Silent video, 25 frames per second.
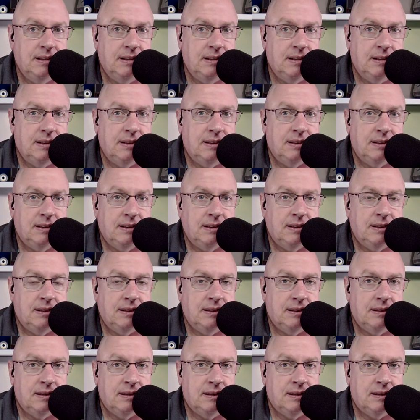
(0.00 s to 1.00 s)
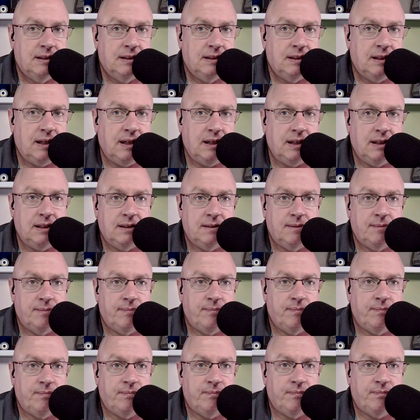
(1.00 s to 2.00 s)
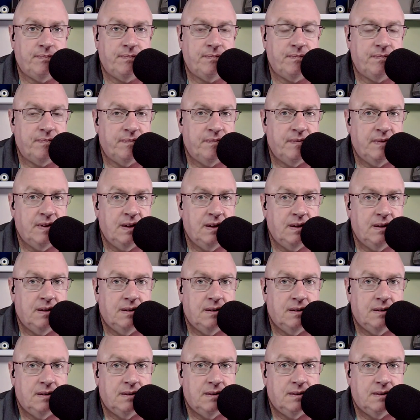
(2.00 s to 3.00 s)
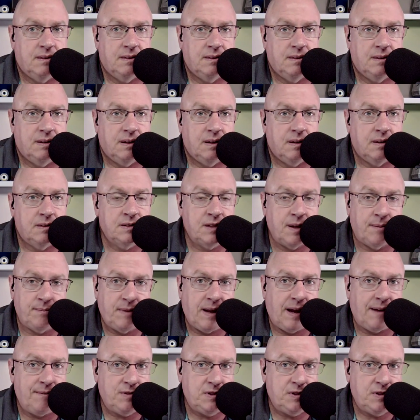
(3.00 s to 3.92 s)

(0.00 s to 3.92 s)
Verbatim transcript: Right. After one or two episodes. that what you're saying? Sometimes